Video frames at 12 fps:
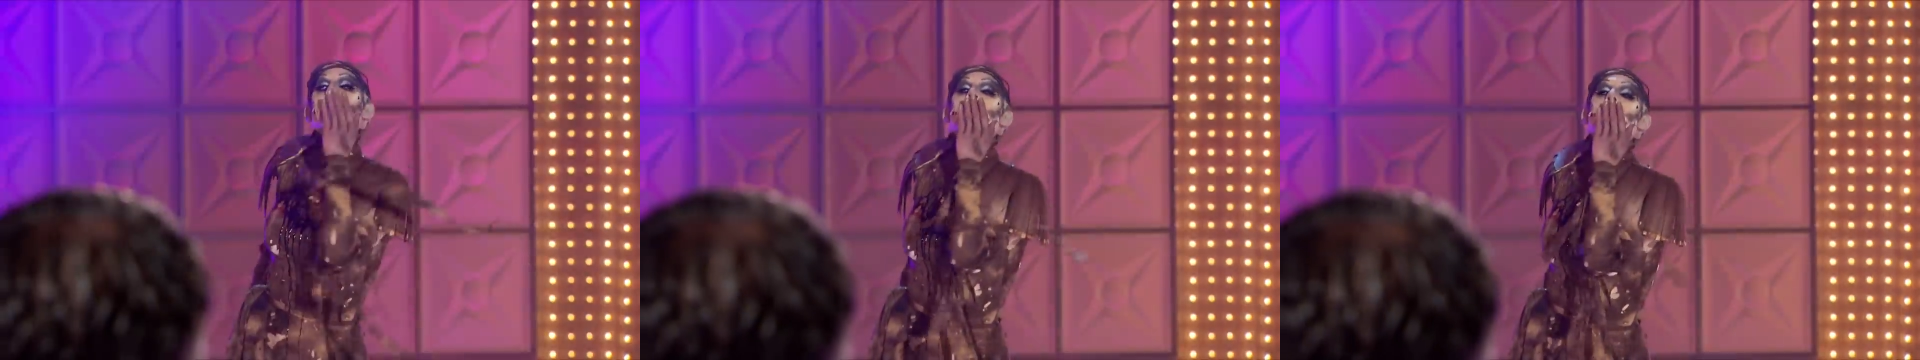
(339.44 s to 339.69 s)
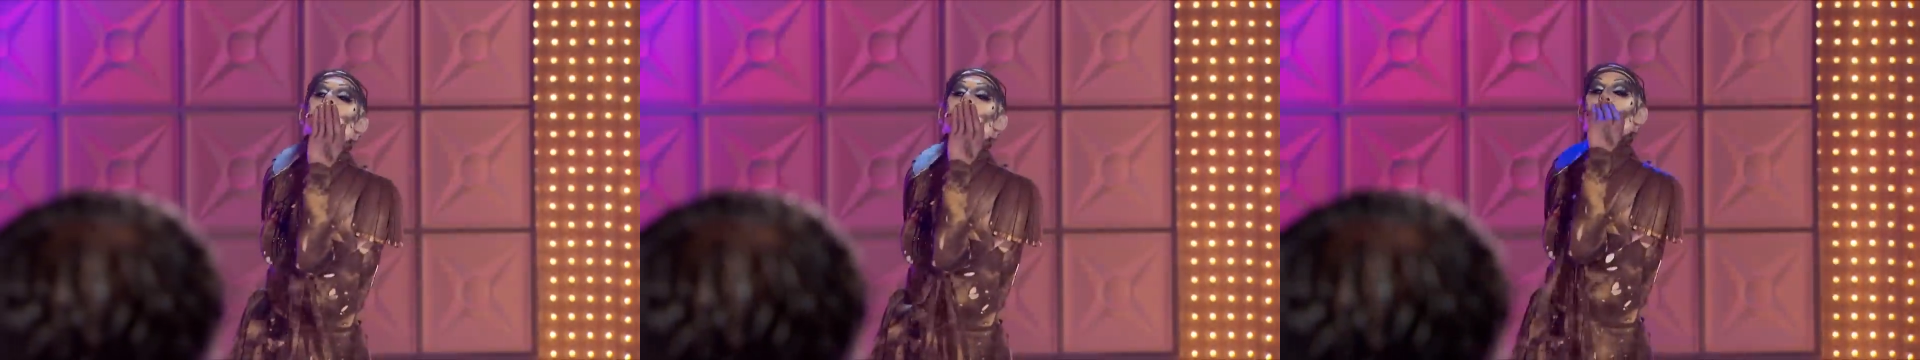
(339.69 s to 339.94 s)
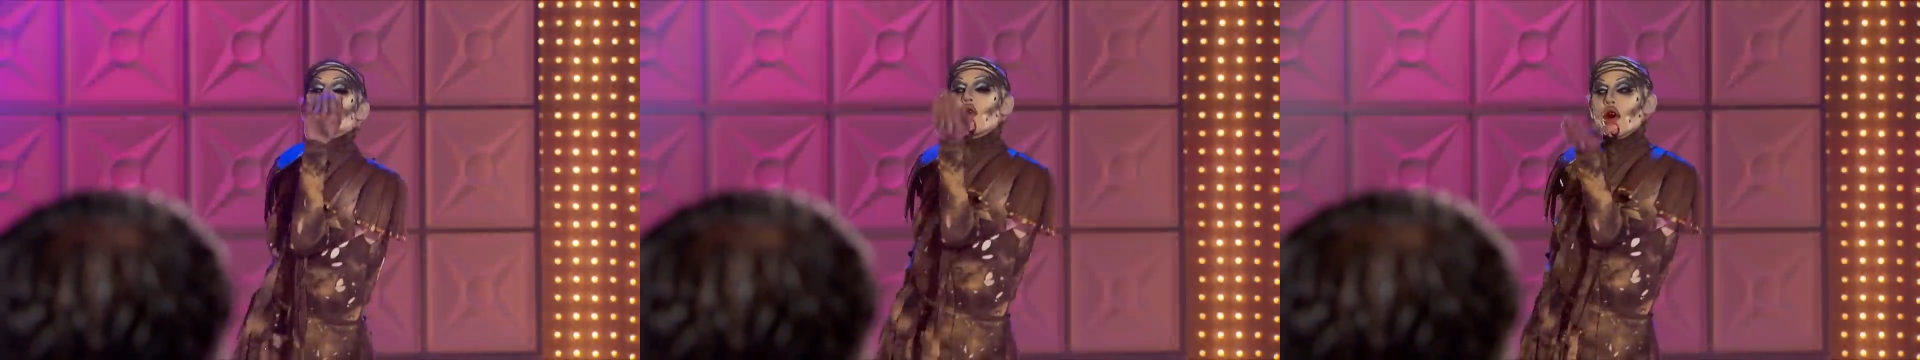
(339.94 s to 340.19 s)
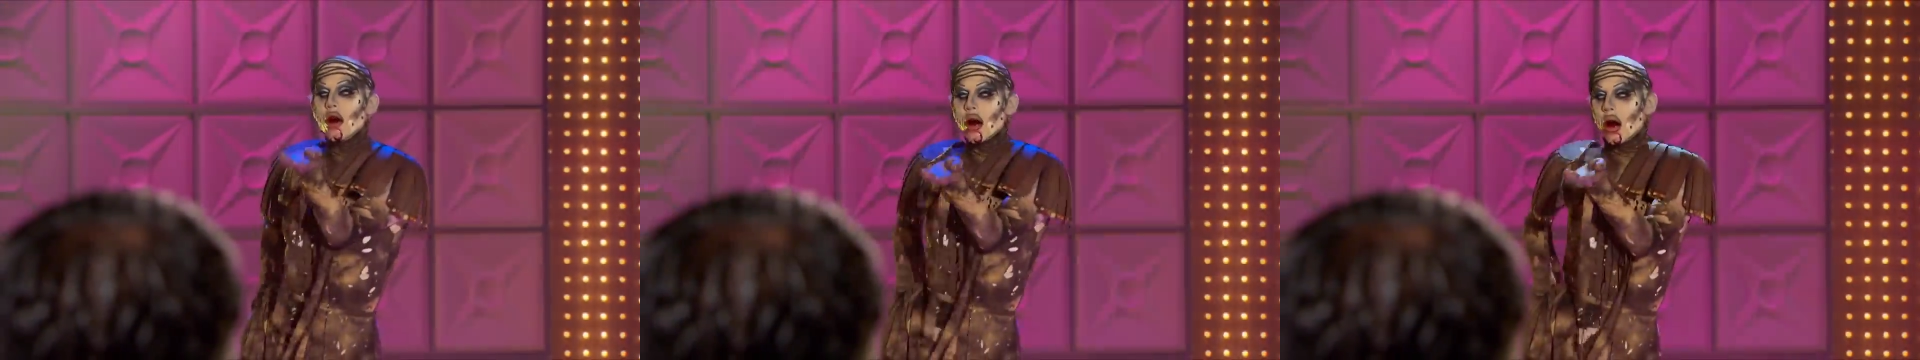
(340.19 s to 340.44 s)
it is.
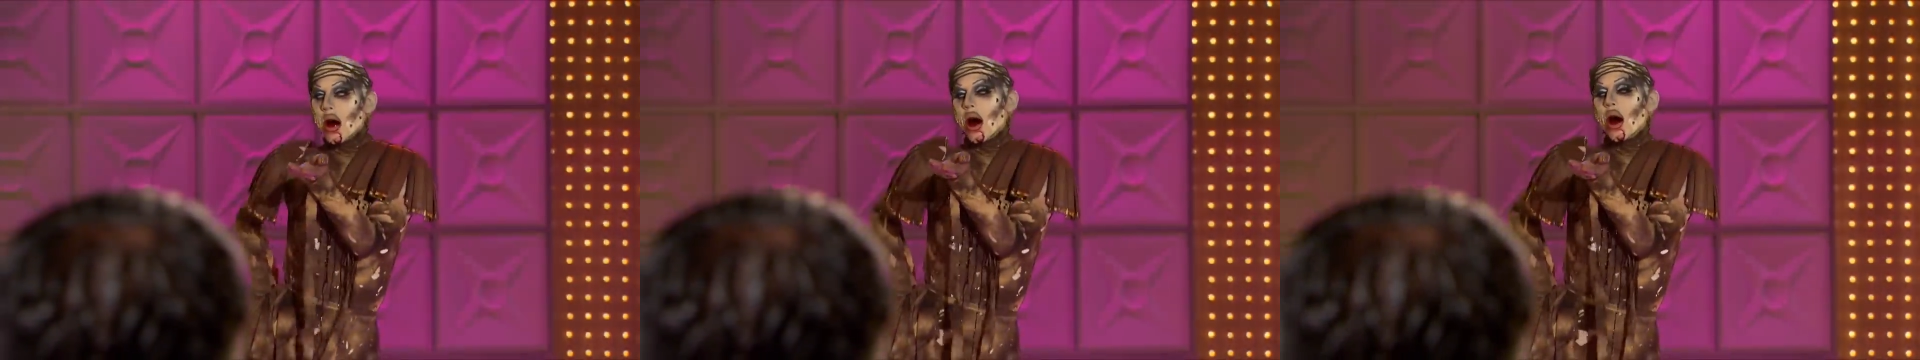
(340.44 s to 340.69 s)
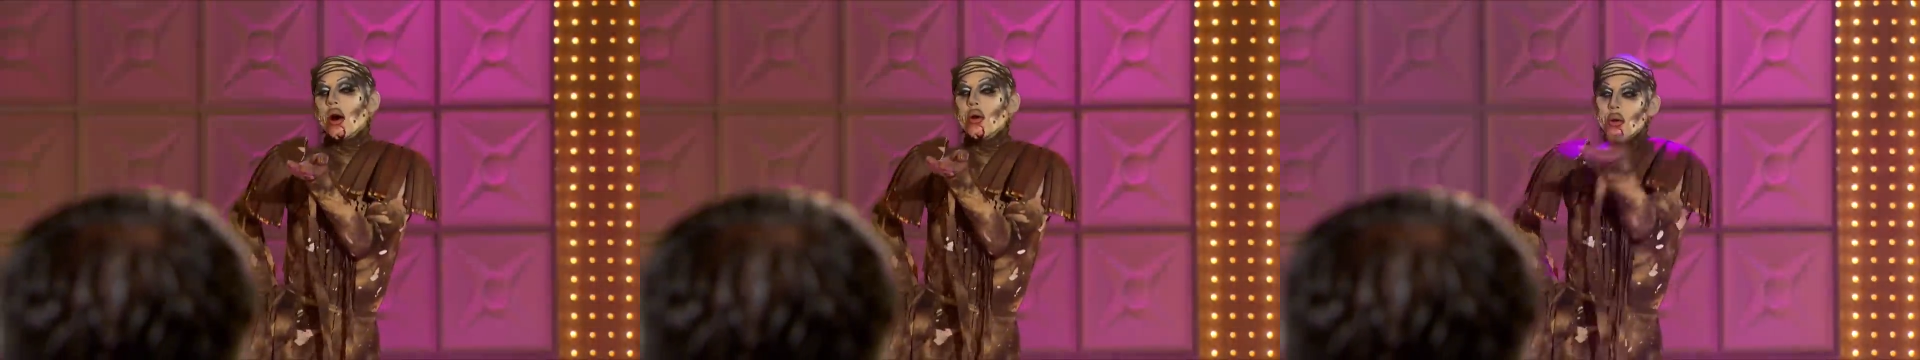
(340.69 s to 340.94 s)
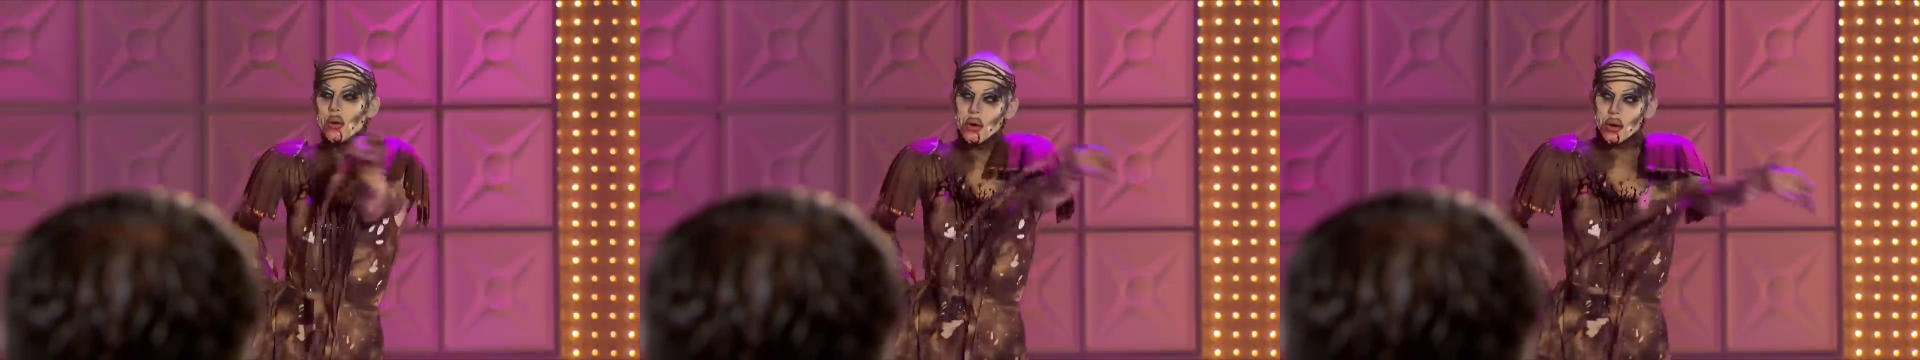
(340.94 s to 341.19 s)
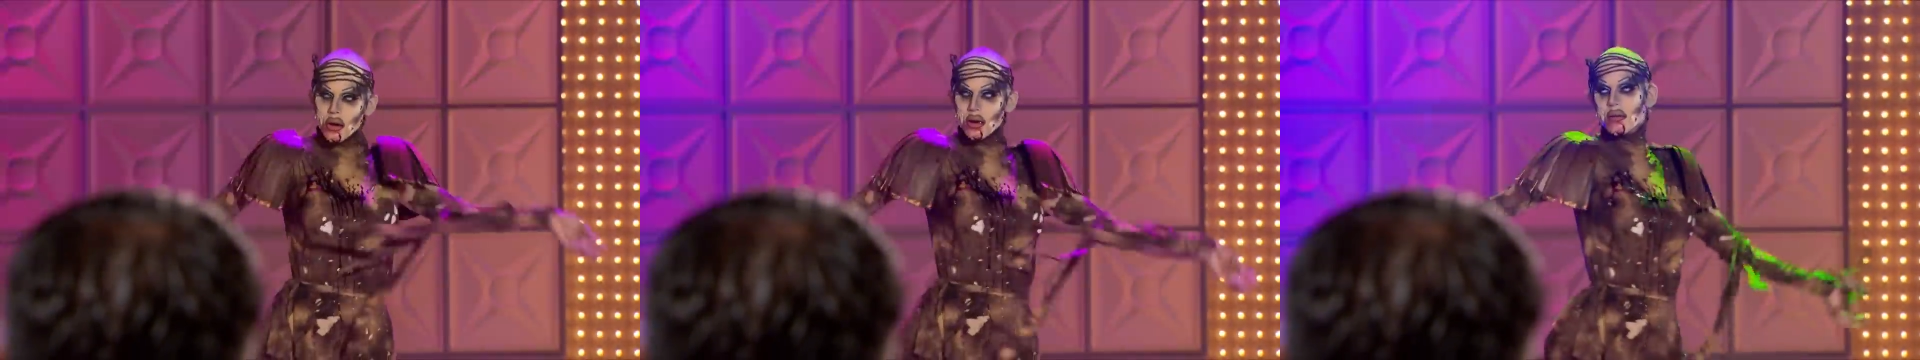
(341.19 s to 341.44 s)
Anyone told her about
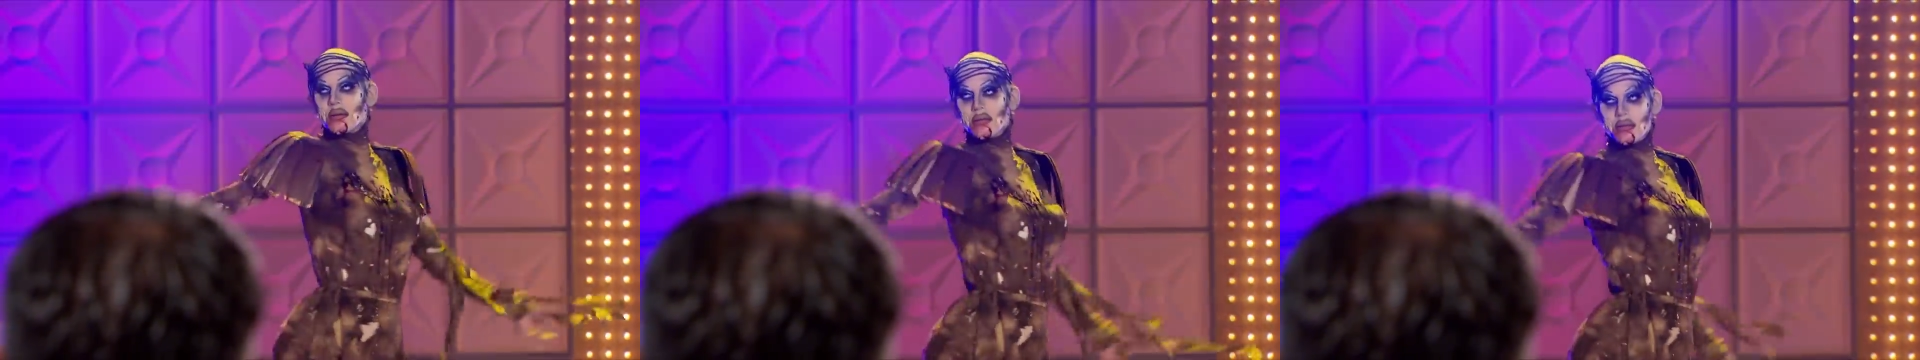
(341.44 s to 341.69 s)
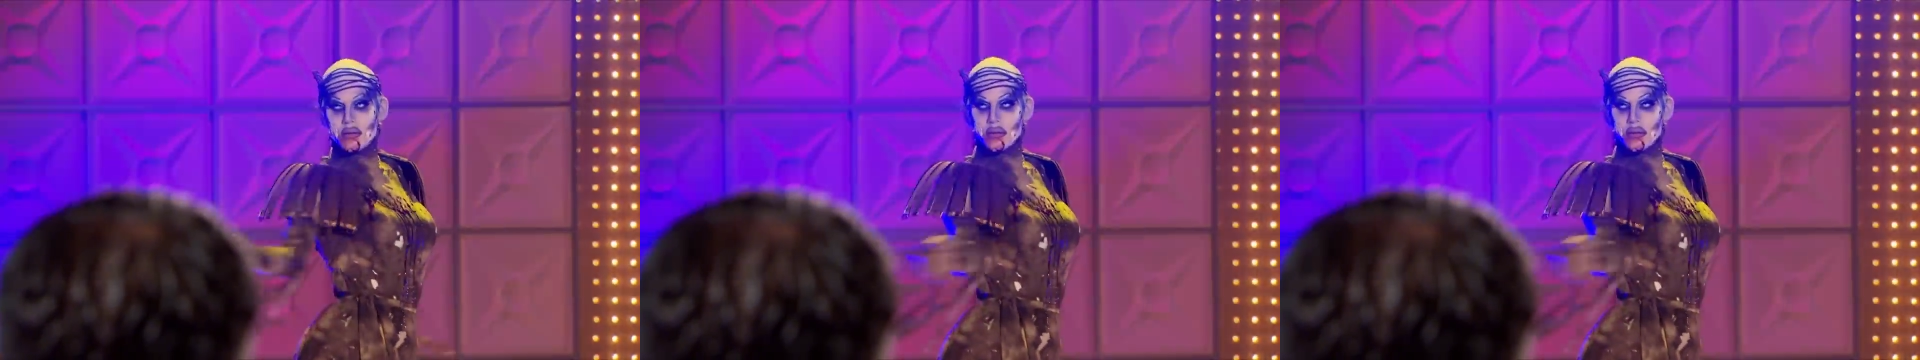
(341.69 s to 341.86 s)
fluoride